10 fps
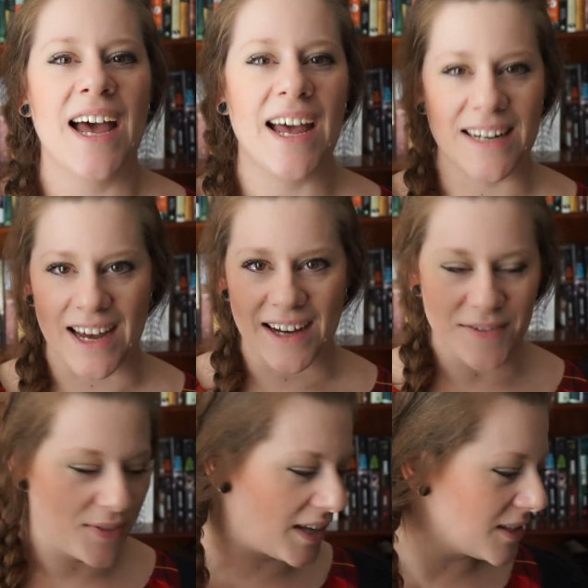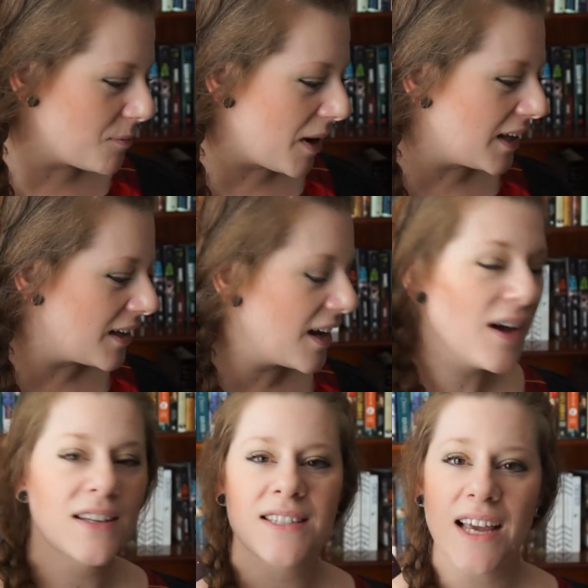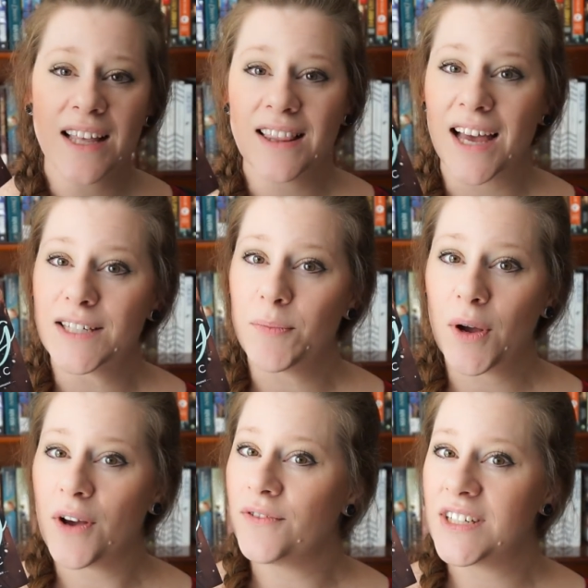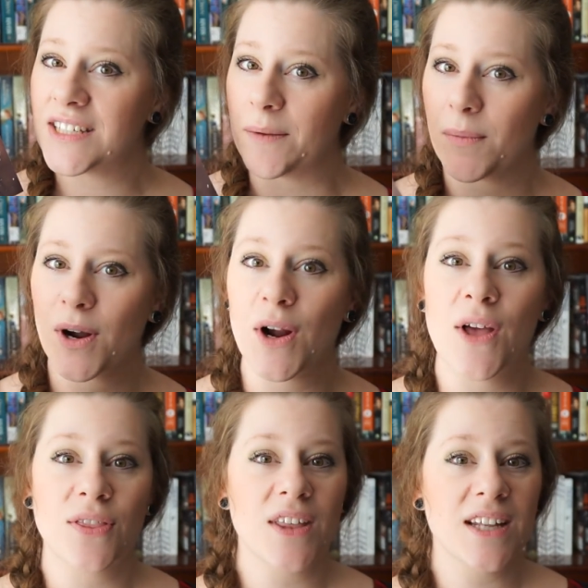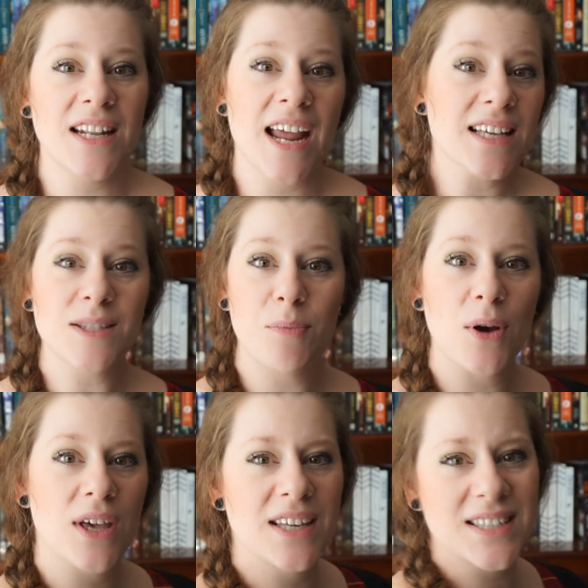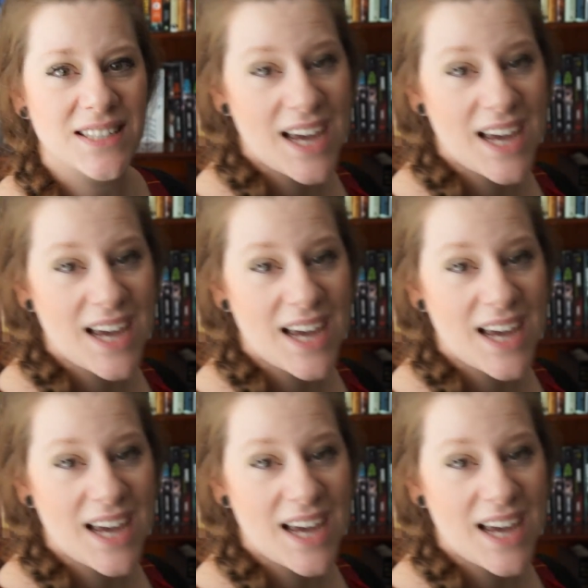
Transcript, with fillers: And yeah, that's my second last book of December. The next book is a